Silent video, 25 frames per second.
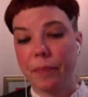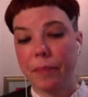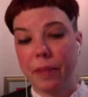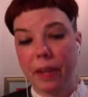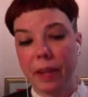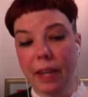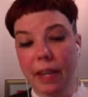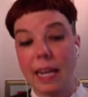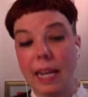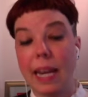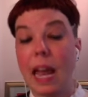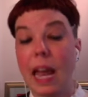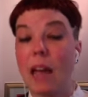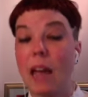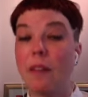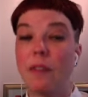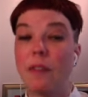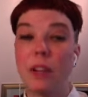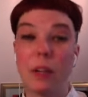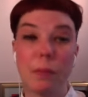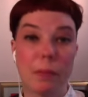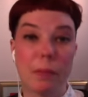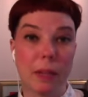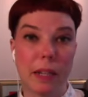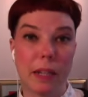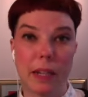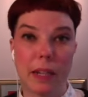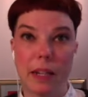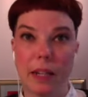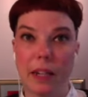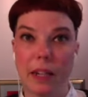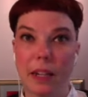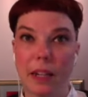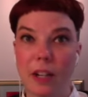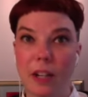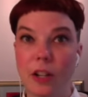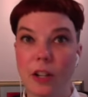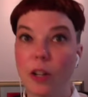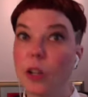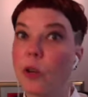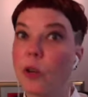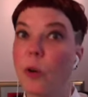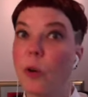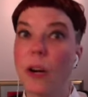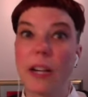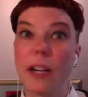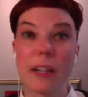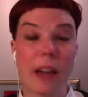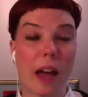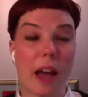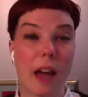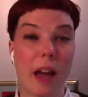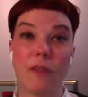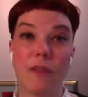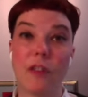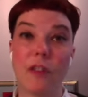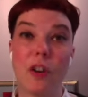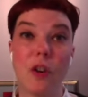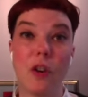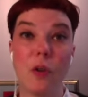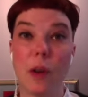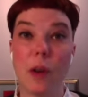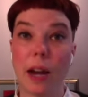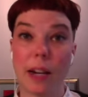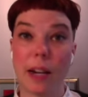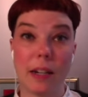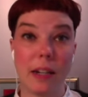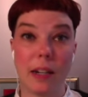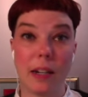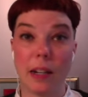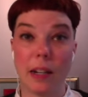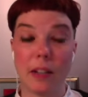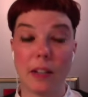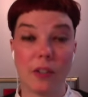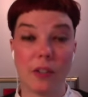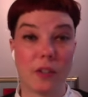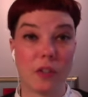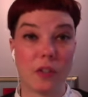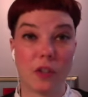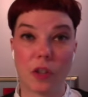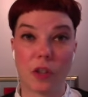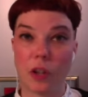Inevitably, you're going to have new ideas.